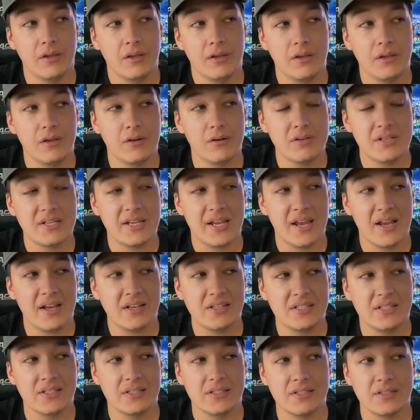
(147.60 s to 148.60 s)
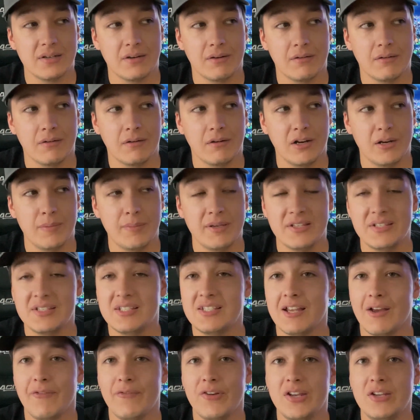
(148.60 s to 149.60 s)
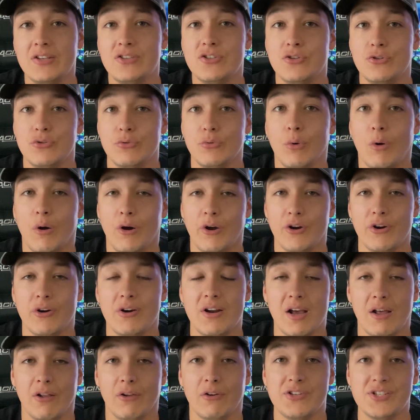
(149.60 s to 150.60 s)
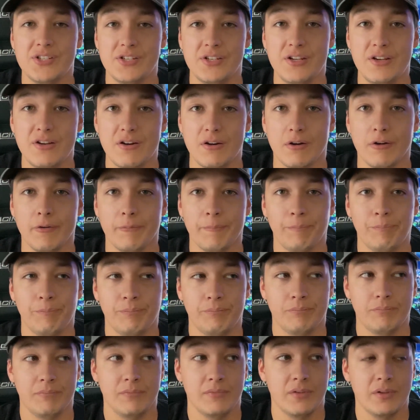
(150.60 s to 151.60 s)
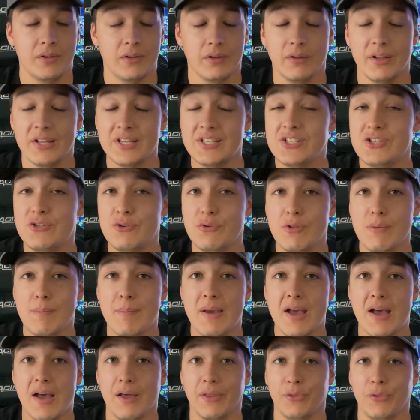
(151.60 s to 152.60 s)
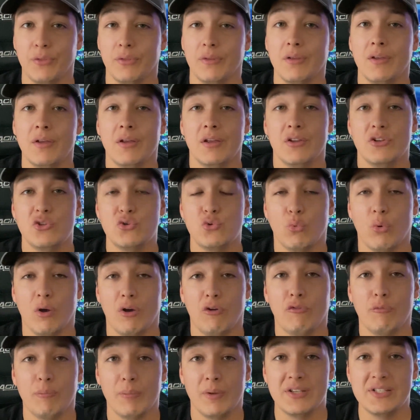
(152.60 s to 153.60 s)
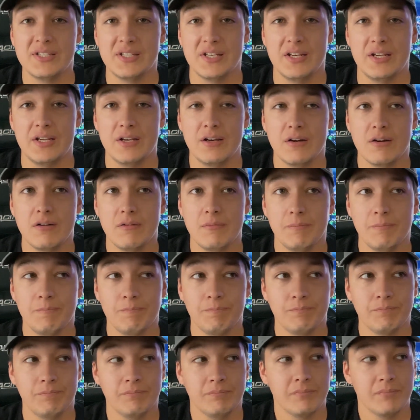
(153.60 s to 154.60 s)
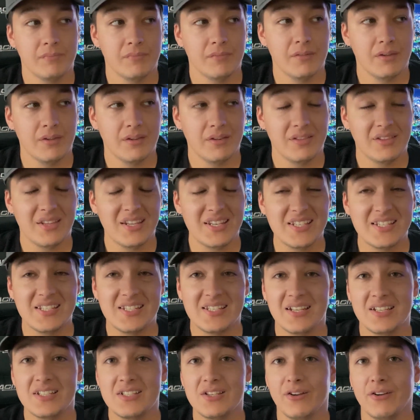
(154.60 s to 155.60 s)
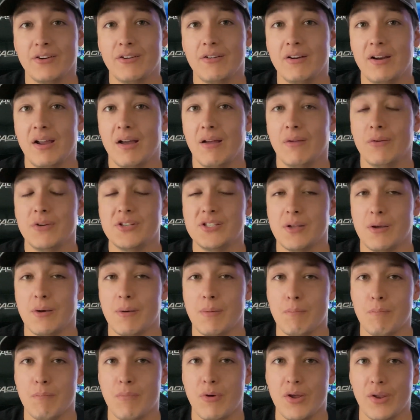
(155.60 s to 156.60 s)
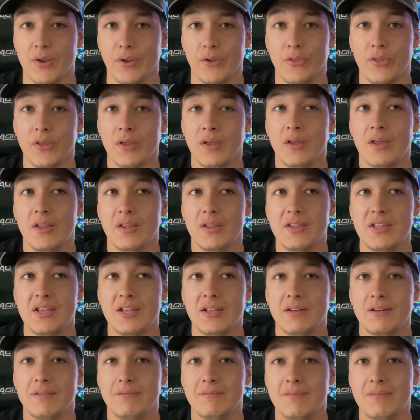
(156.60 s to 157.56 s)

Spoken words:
your taxes are going to be $7,200 a year. Let's do the math. 12 months in a year, that's $600 a month. The